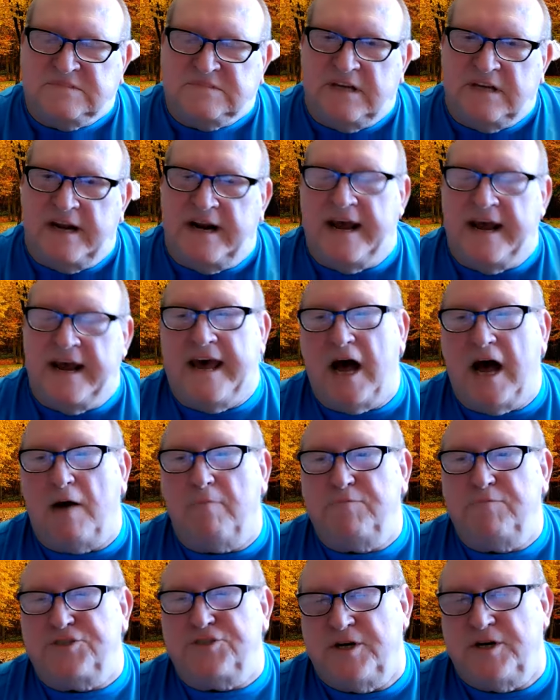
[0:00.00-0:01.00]
any
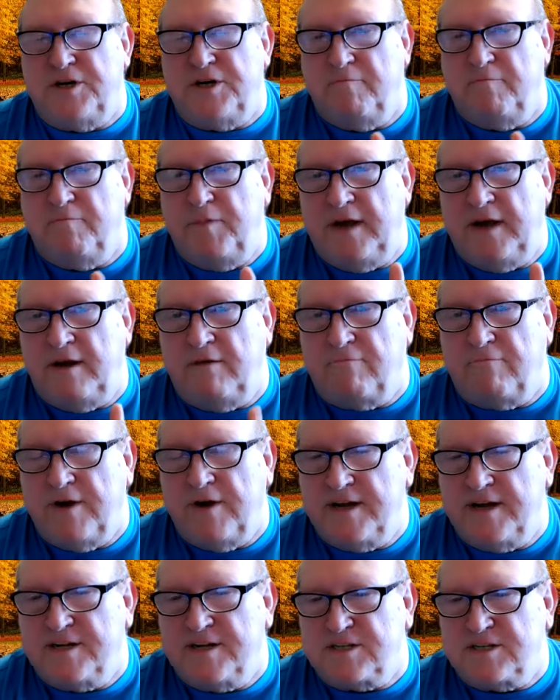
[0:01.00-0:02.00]
gumption of being
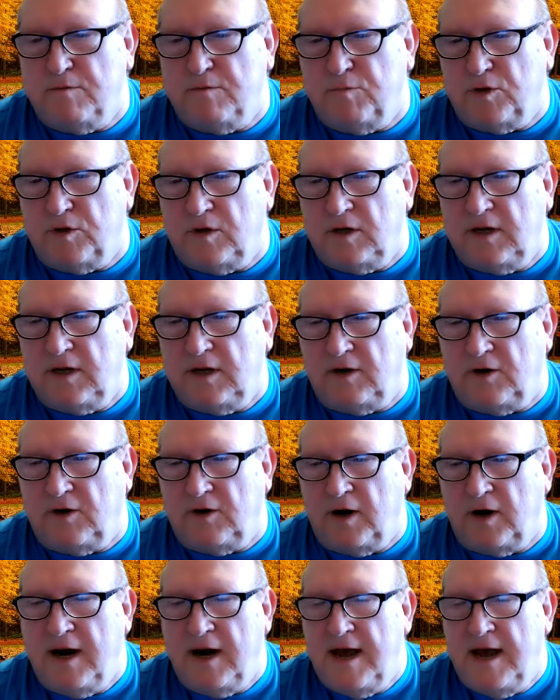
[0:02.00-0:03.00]
reasonable.
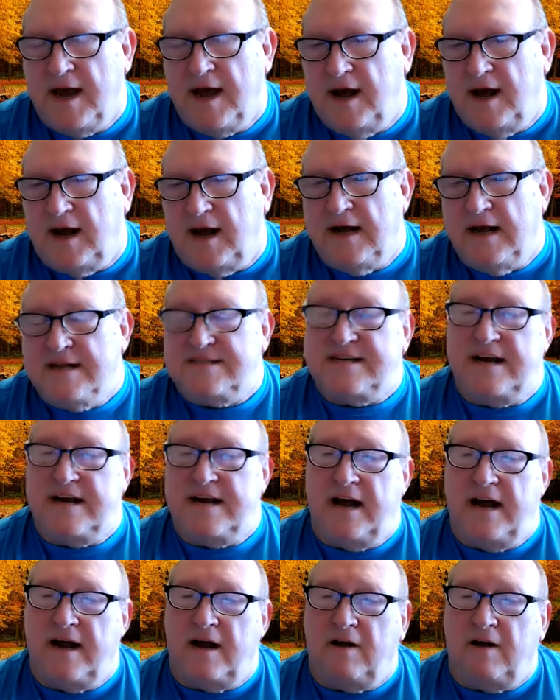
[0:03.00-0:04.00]
Or see,
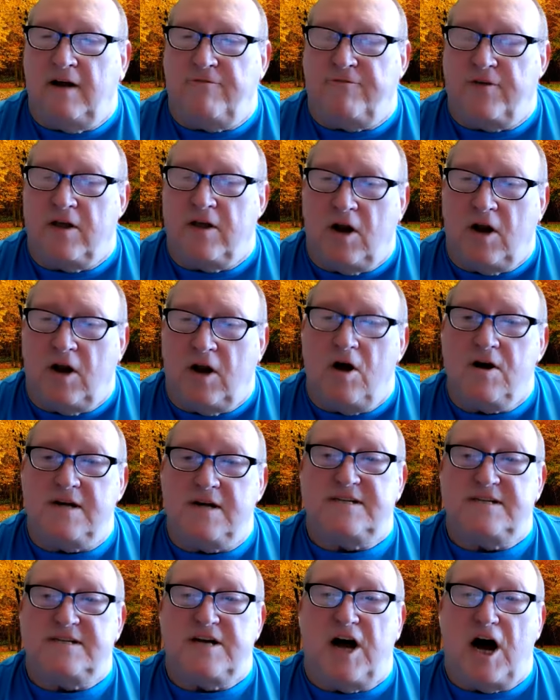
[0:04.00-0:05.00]
for the
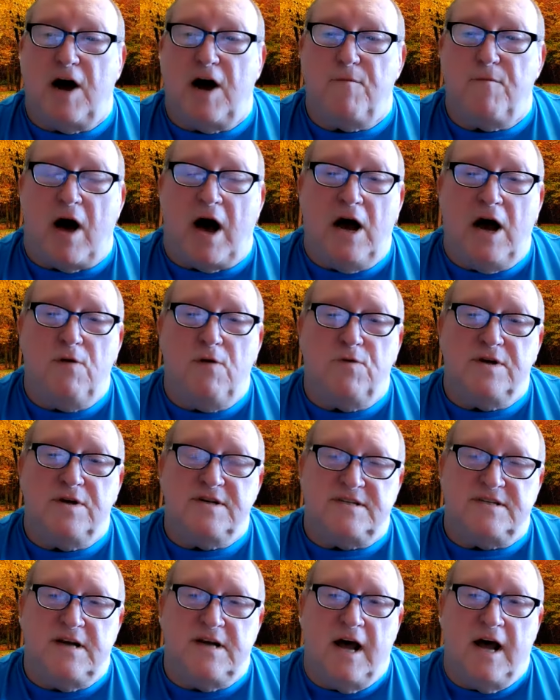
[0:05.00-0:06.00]
longest time, I
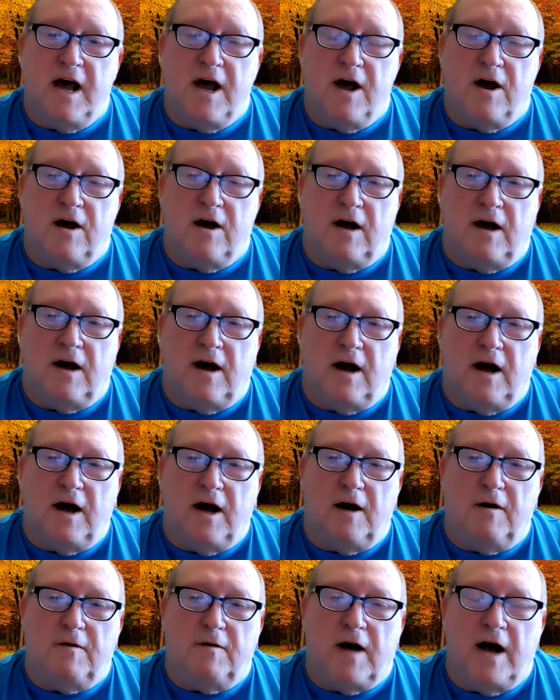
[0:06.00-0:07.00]
was
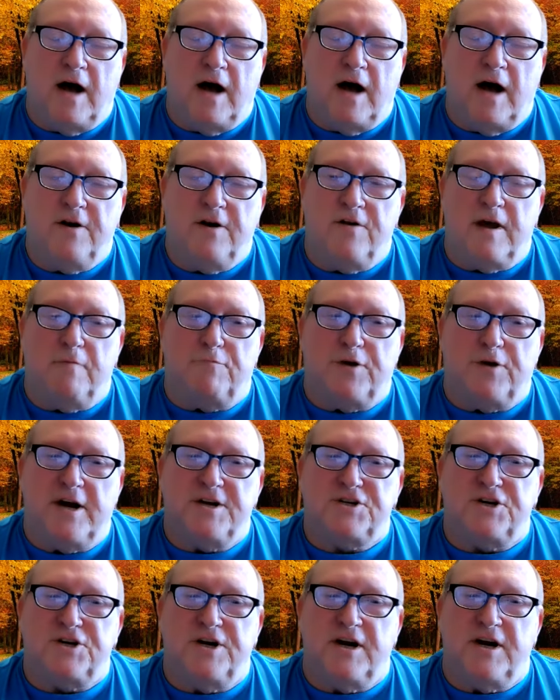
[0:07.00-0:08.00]
under the
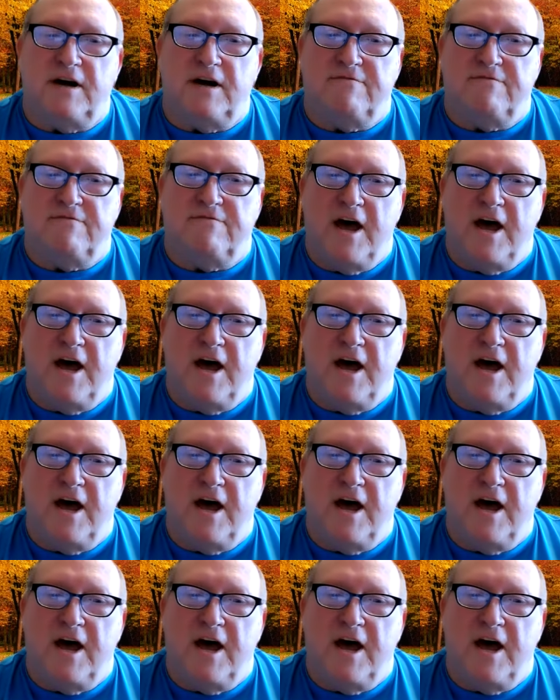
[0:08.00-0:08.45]
impression of